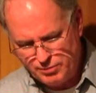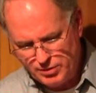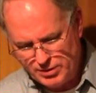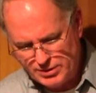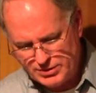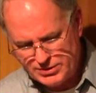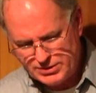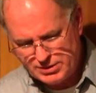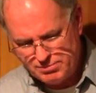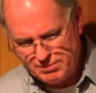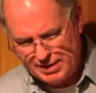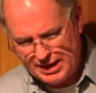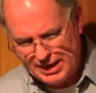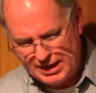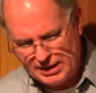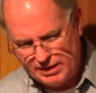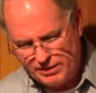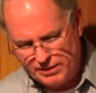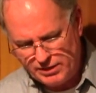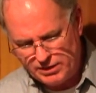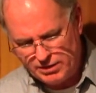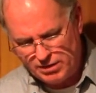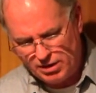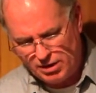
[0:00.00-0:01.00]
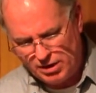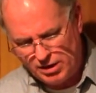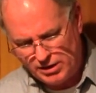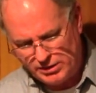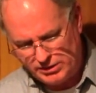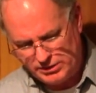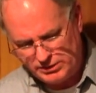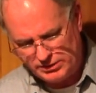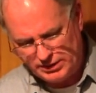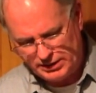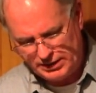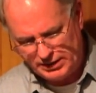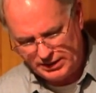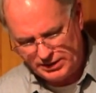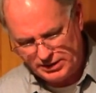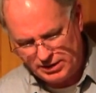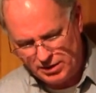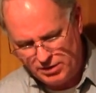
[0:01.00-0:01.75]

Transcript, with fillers: puts the man in the garden, and